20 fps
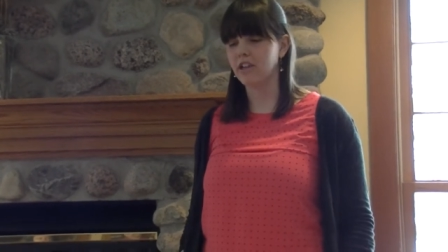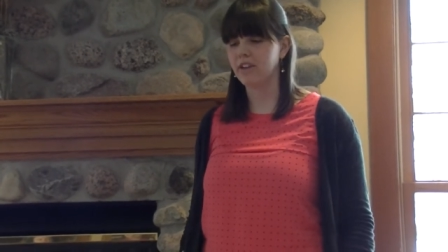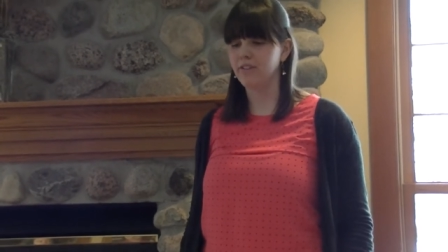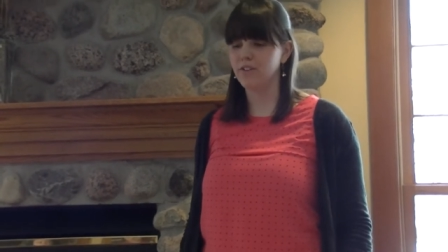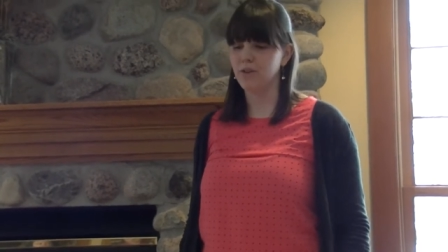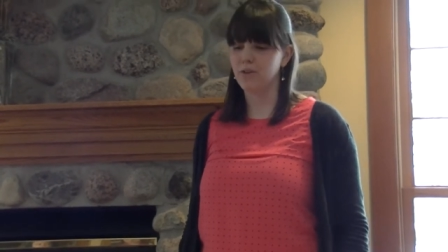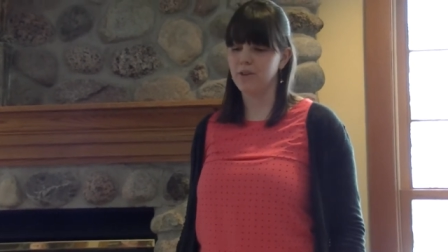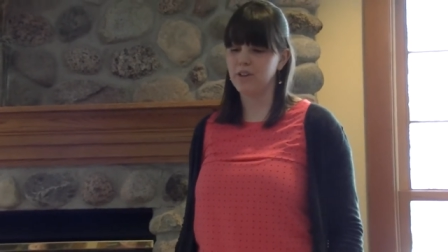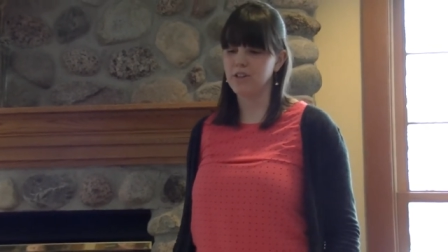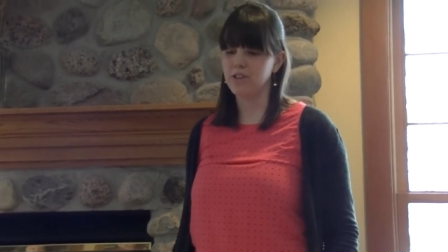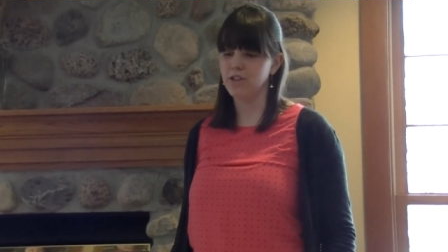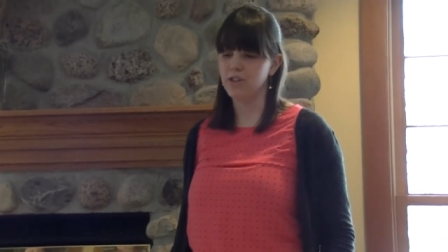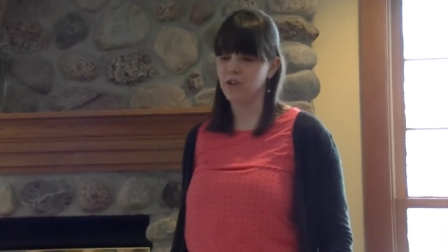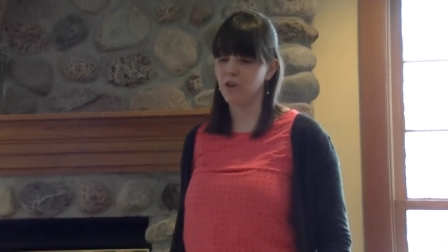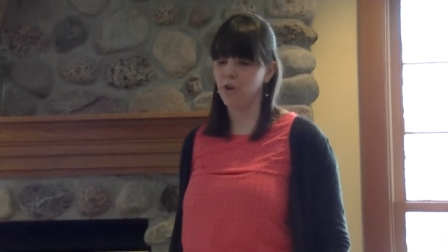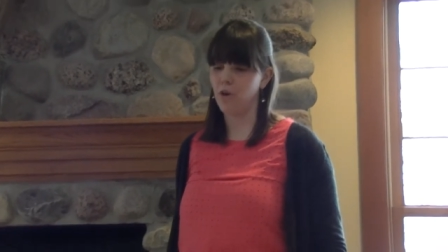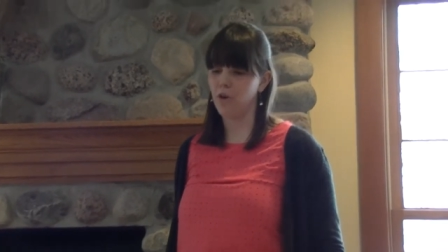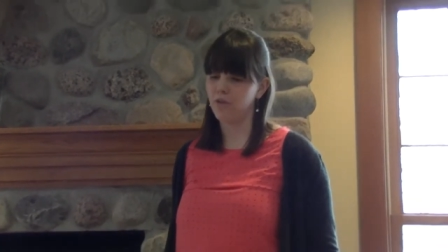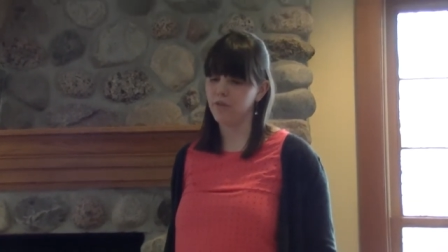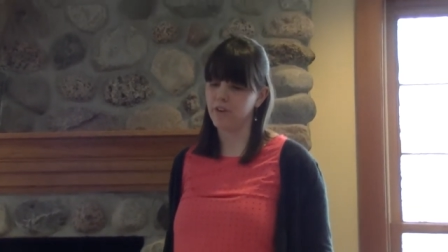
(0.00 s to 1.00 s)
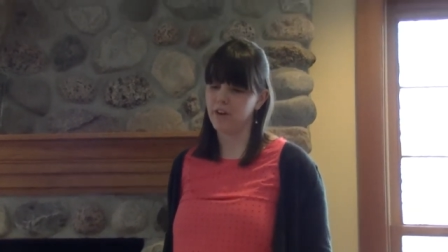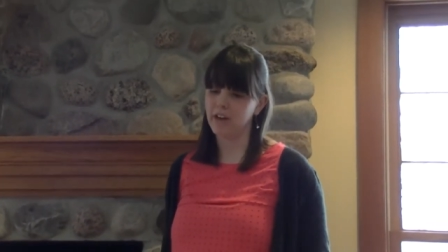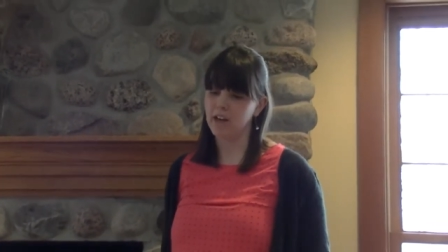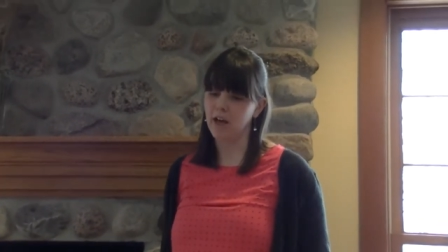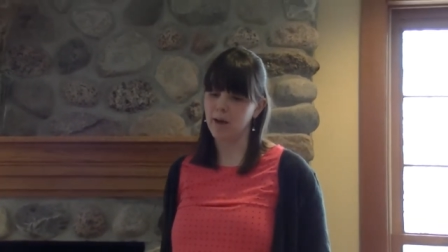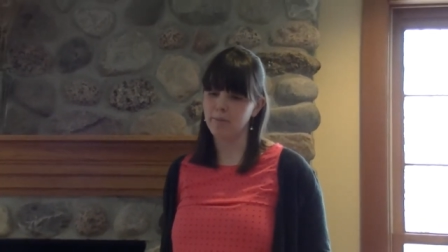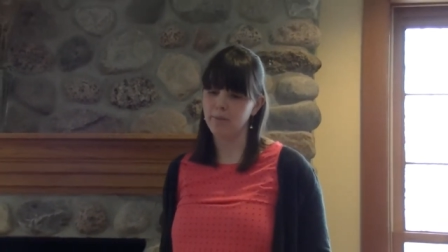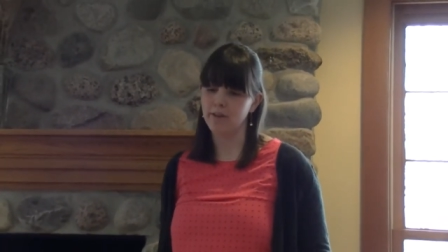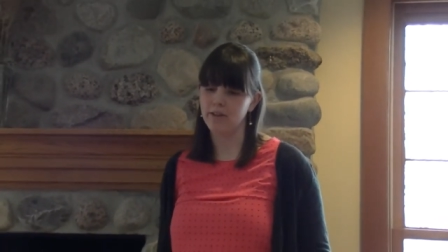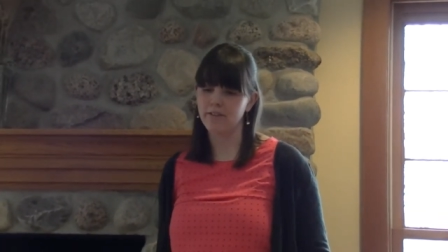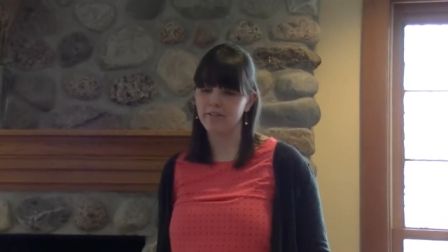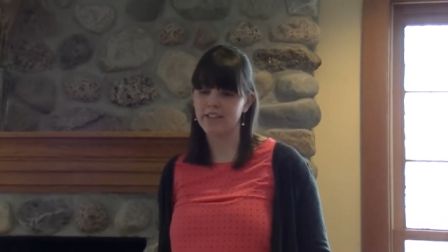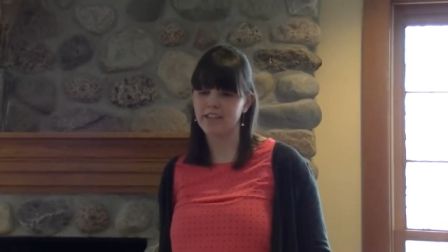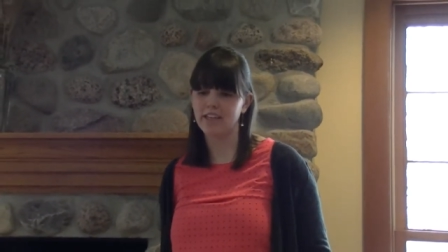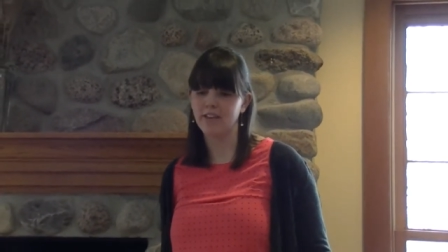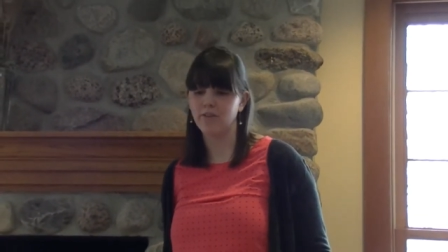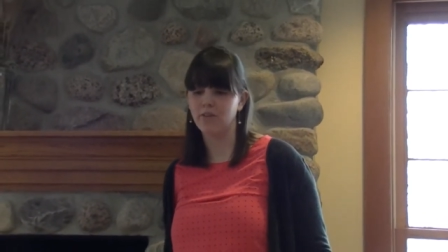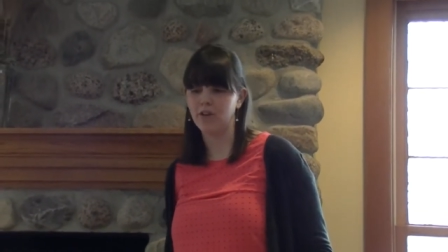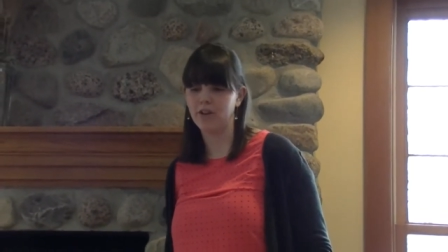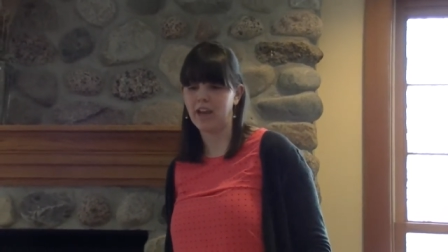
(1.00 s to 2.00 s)
if you can go over a couple of
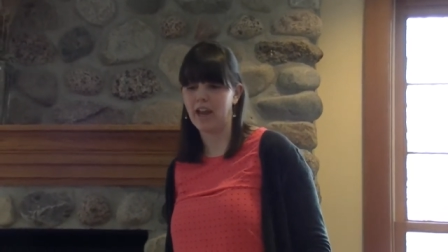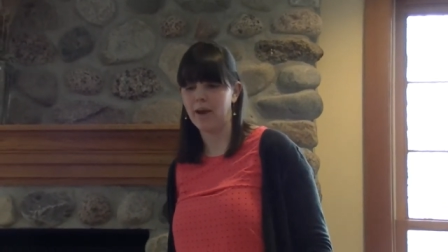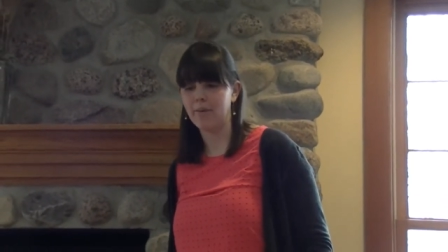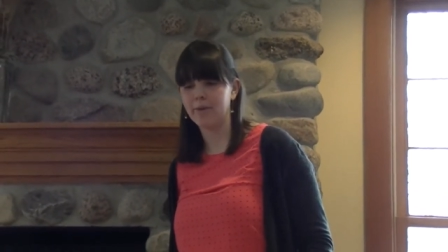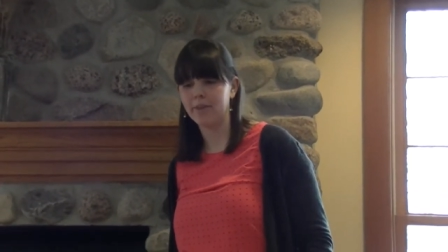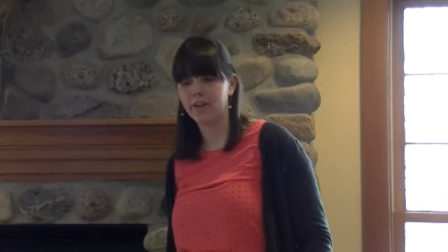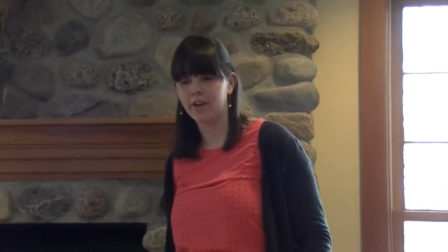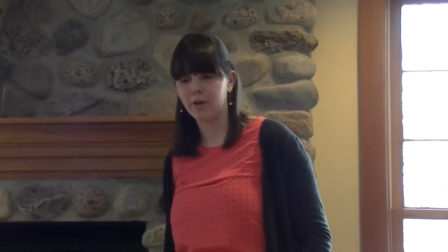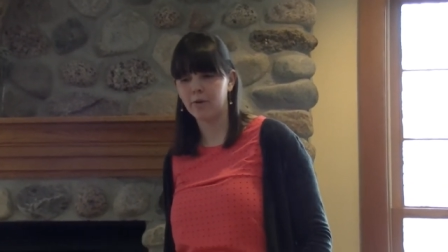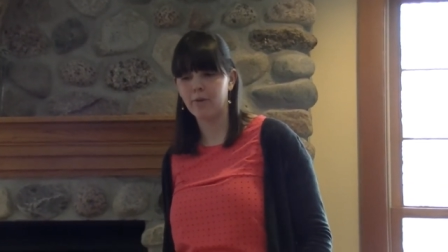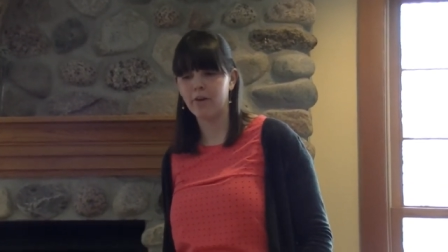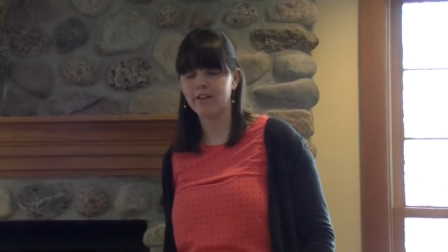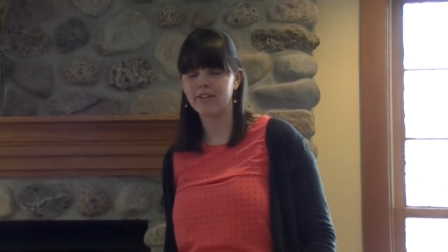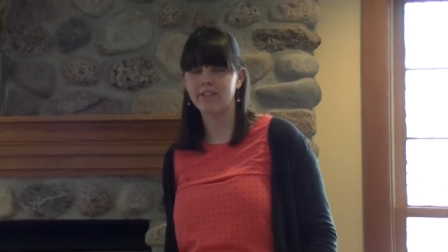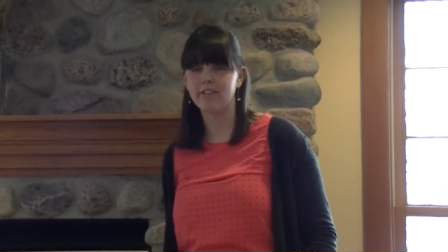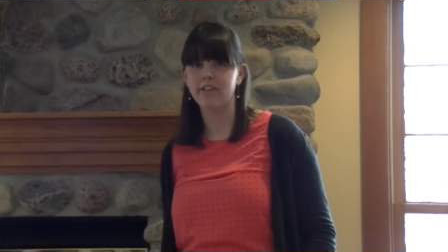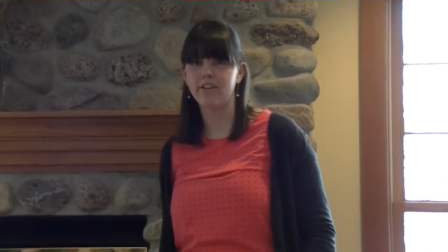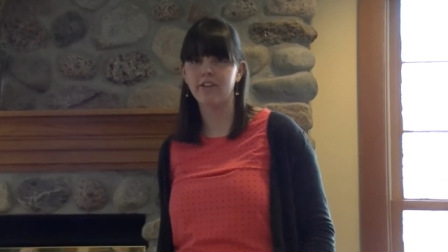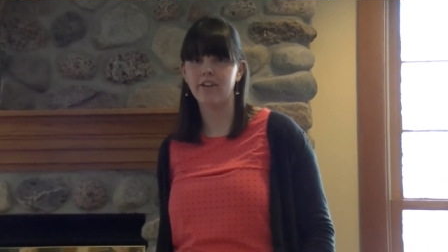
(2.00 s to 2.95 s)
key vocabulary words in